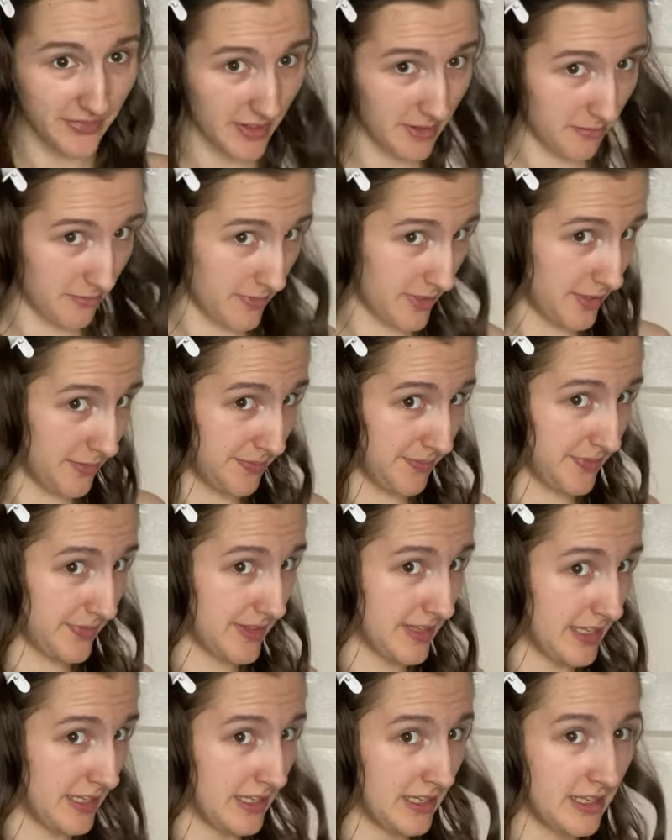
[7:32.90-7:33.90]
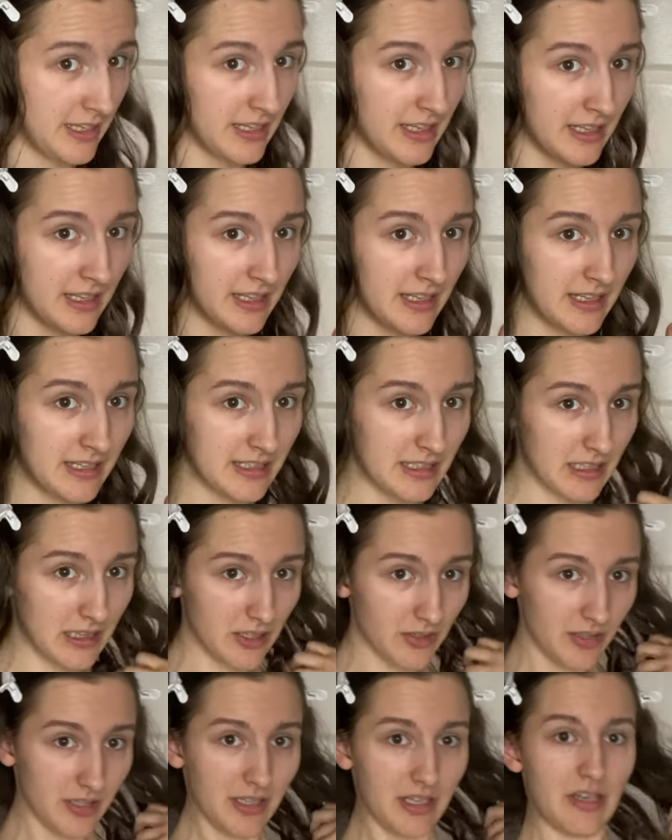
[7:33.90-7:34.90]
But it's
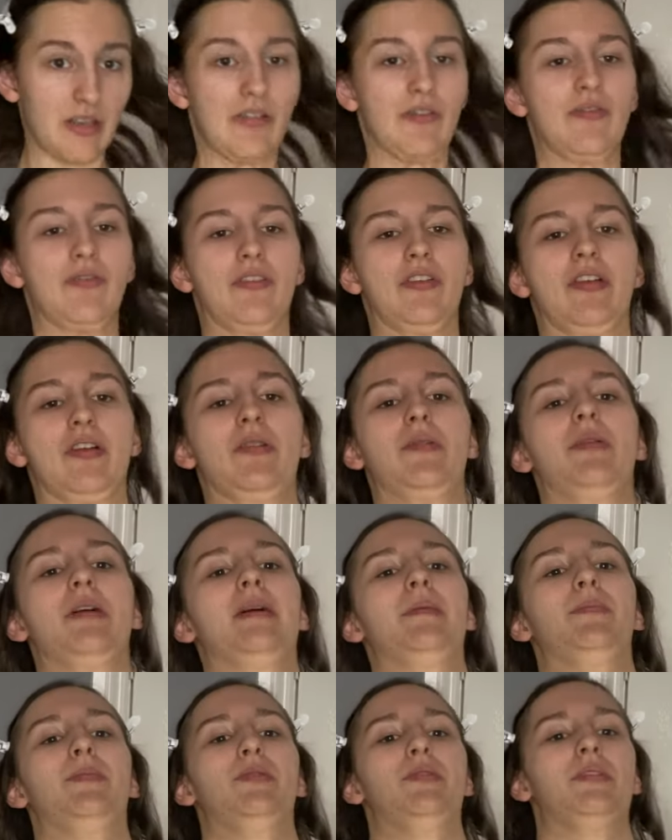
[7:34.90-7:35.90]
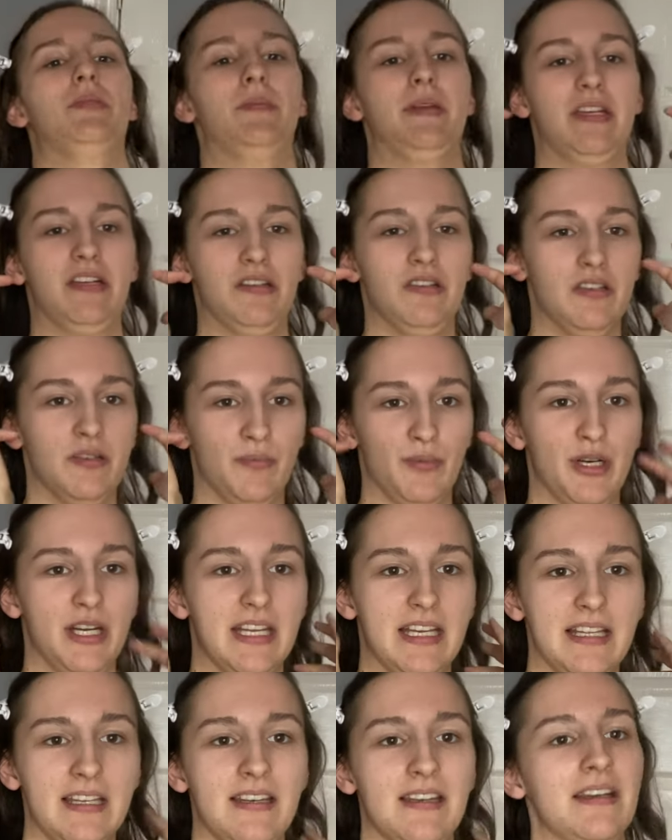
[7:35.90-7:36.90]
looking good for now. I put some hairspray
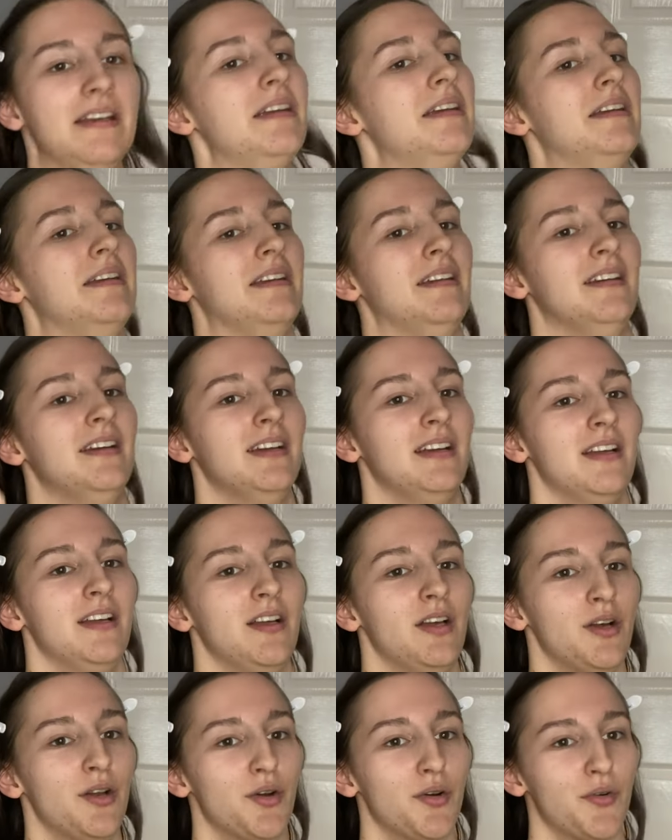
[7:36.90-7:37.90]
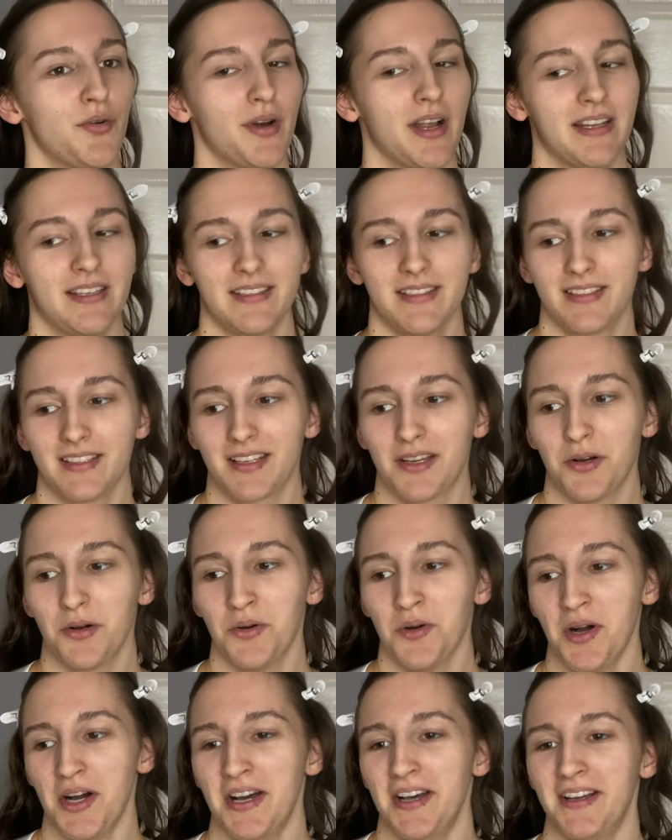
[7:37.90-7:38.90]
in, ready to
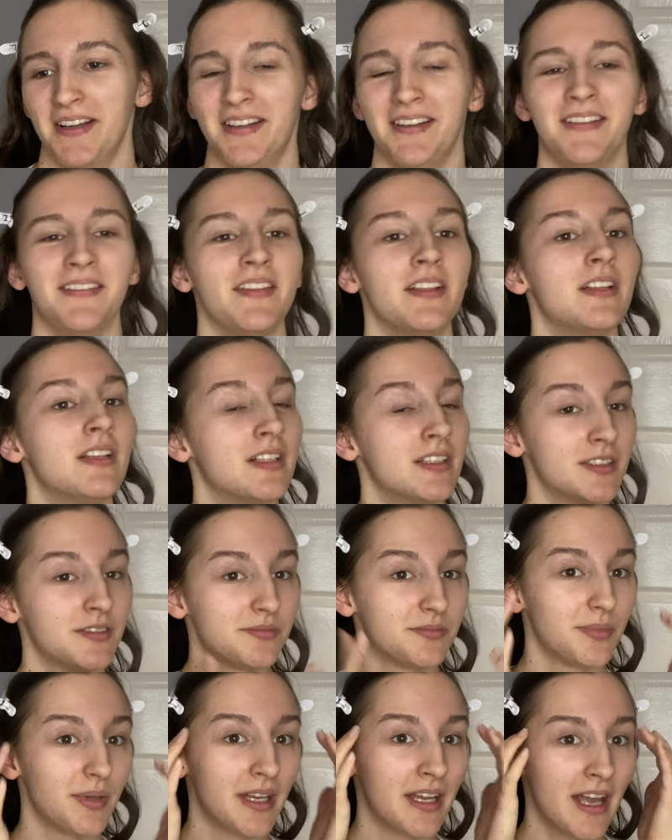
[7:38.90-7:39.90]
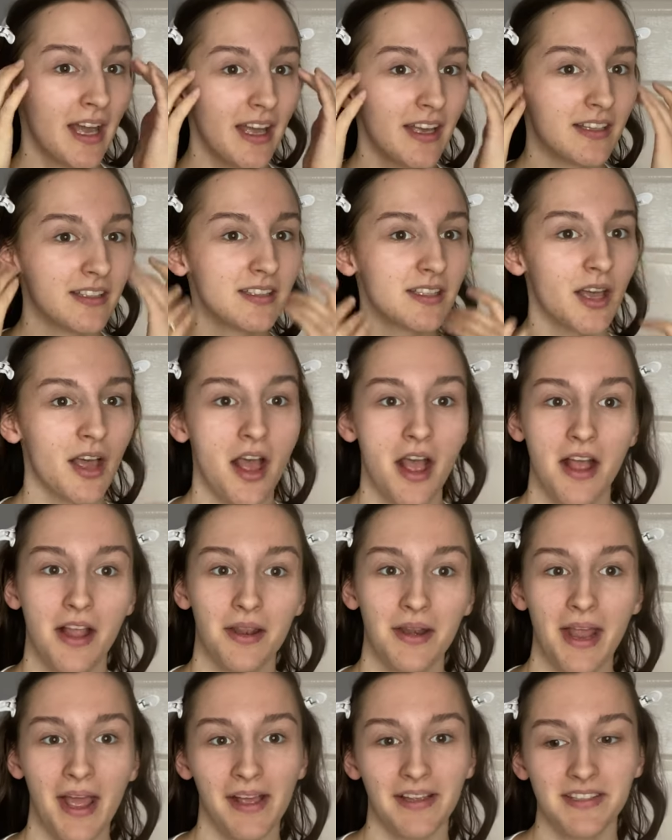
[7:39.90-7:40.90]
go. But yes,
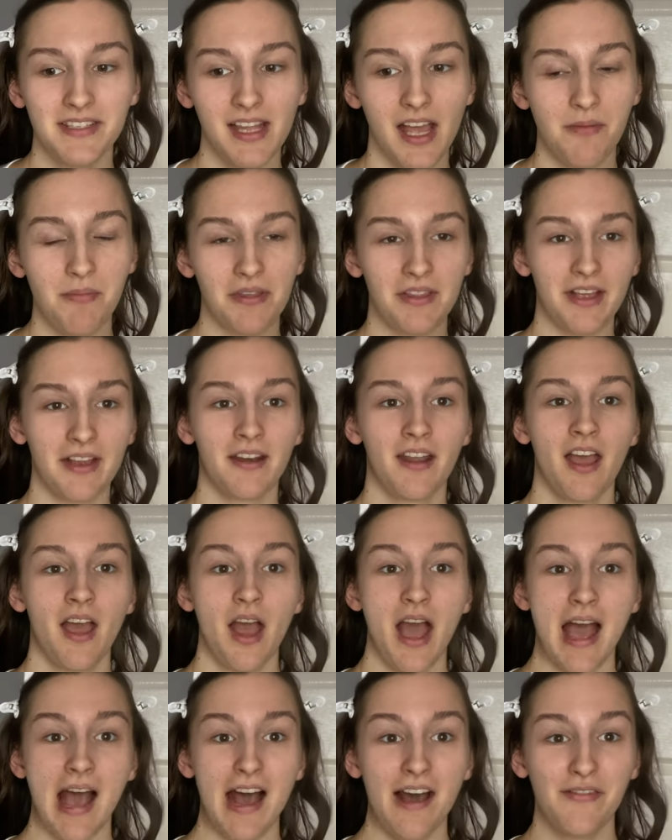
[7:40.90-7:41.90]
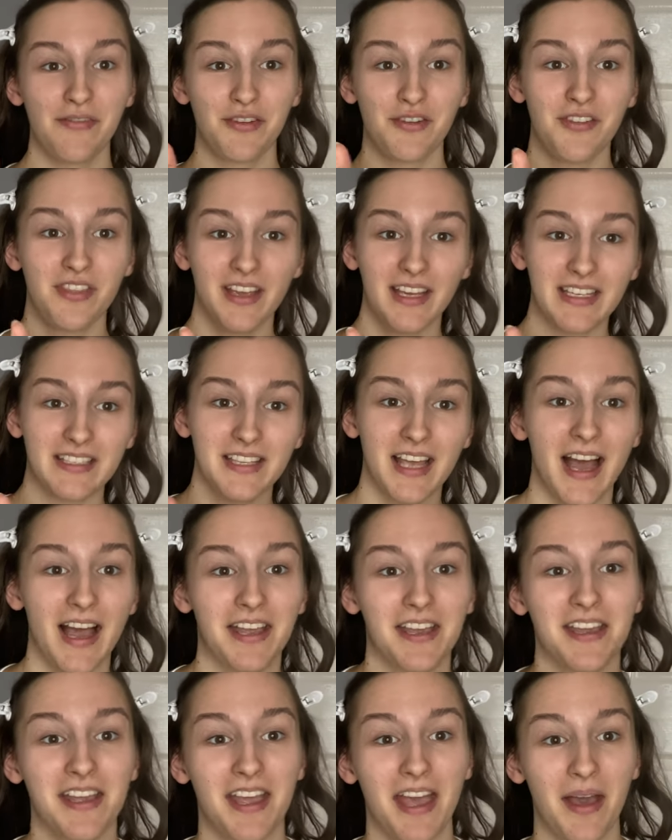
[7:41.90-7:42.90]
next step, and then after this I
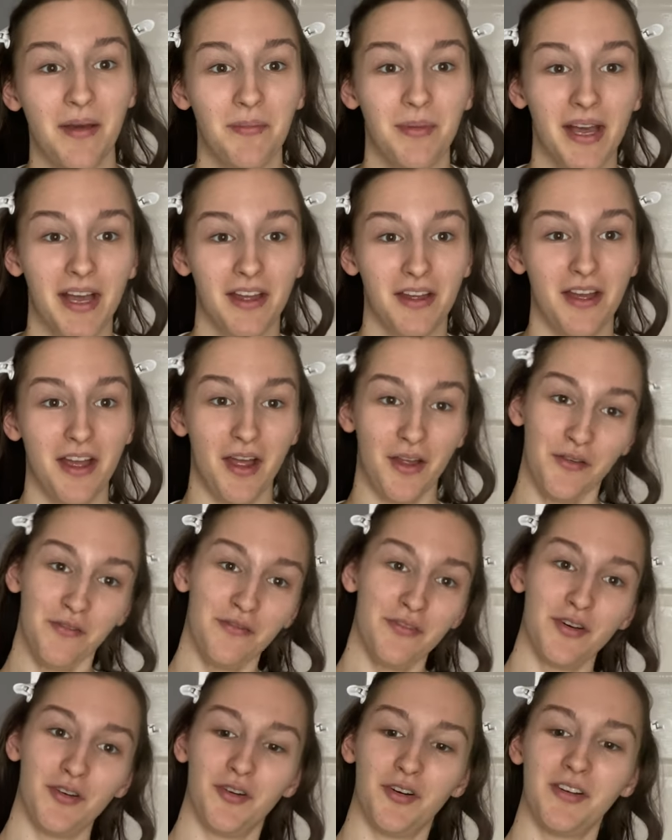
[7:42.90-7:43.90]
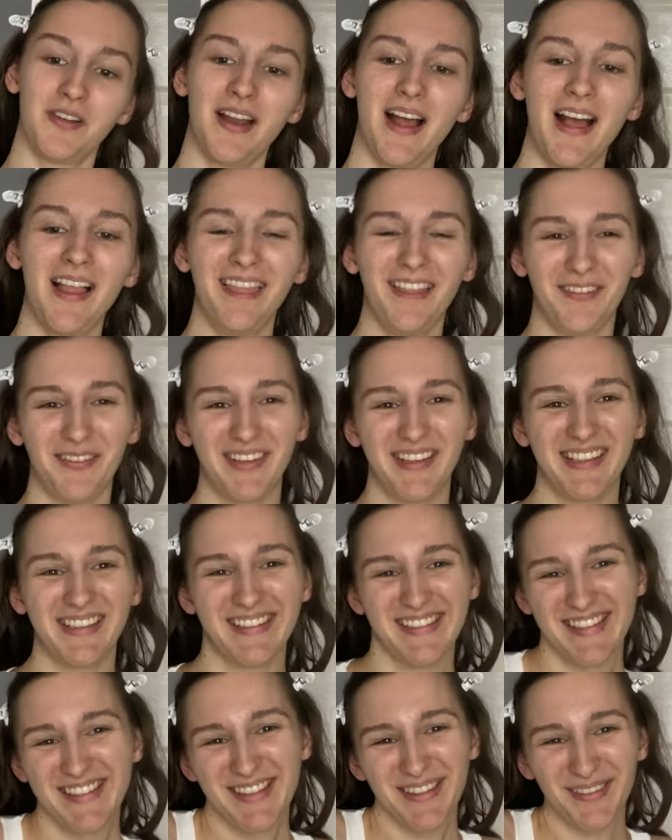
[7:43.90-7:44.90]
can get my outfit on. I love it,
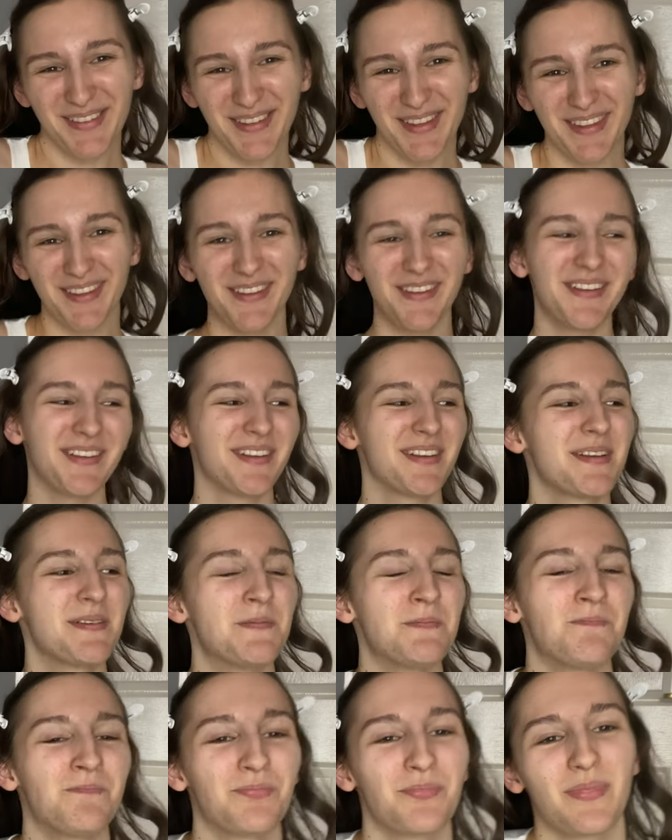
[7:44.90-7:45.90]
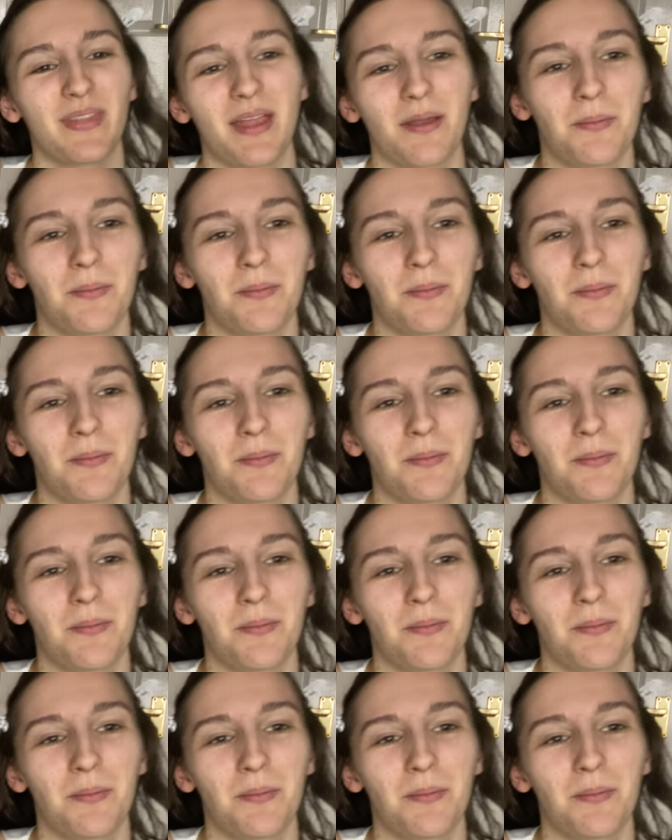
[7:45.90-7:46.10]
so cute.